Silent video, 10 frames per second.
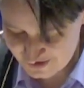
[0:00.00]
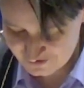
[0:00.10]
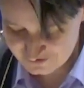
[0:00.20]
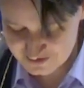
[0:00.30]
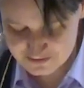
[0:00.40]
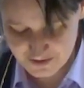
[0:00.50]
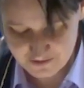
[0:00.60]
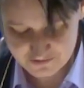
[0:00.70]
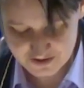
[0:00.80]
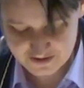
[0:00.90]
These
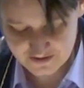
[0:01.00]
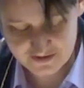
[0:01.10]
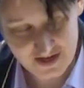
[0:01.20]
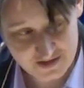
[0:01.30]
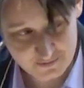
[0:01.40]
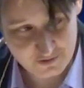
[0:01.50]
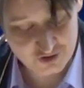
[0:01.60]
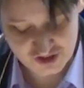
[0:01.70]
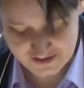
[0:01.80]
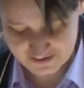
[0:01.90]
boundaries are not about
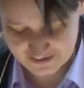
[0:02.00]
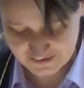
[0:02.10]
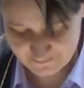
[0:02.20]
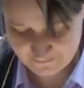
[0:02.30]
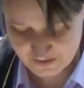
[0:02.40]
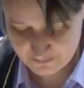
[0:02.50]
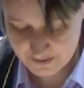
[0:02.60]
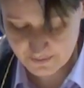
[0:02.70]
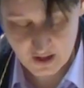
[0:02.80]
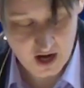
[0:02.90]
shutting
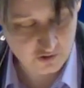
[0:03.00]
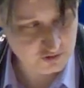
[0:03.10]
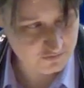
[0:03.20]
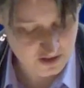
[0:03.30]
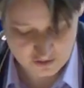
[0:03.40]
people out of our